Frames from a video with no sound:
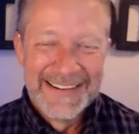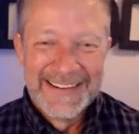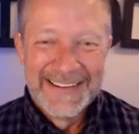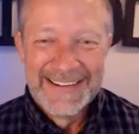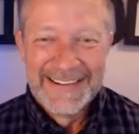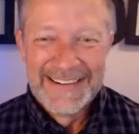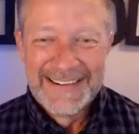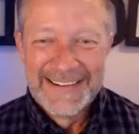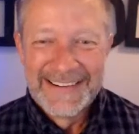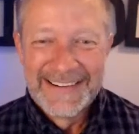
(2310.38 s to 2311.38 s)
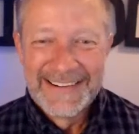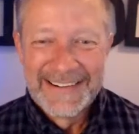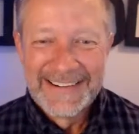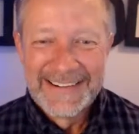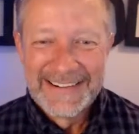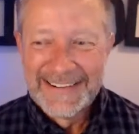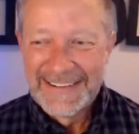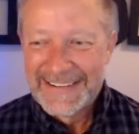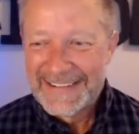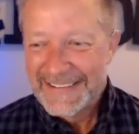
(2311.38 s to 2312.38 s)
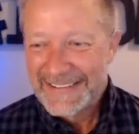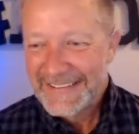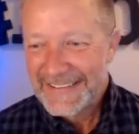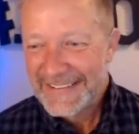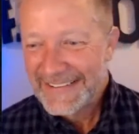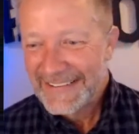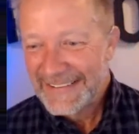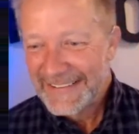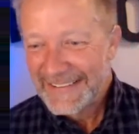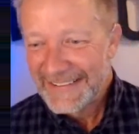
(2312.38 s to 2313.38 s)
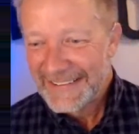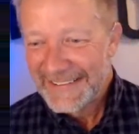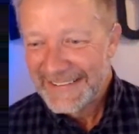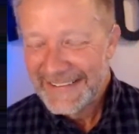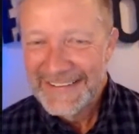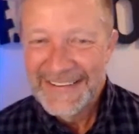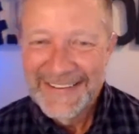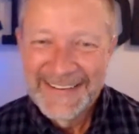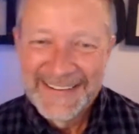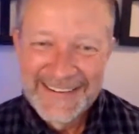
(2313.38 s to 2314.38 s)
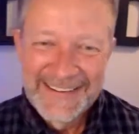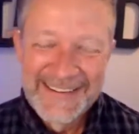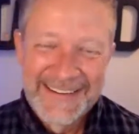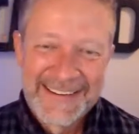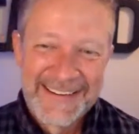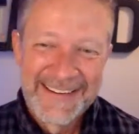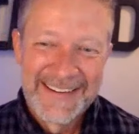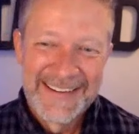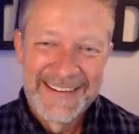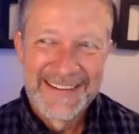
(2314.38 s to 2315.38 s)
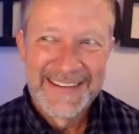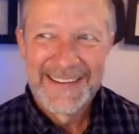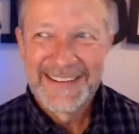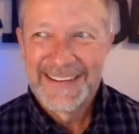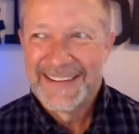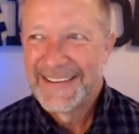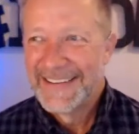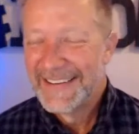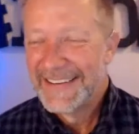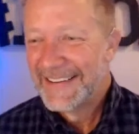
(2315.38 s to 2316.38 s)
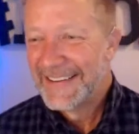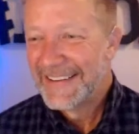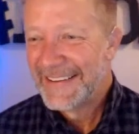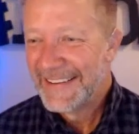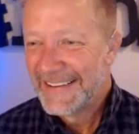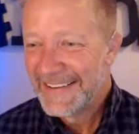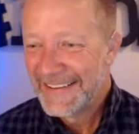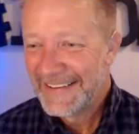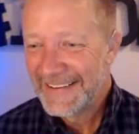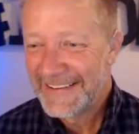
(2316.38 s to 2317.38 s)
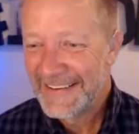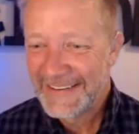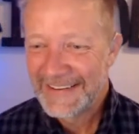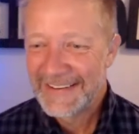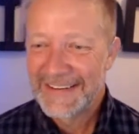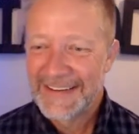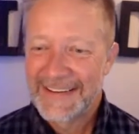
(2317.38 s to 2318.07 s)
[no speech]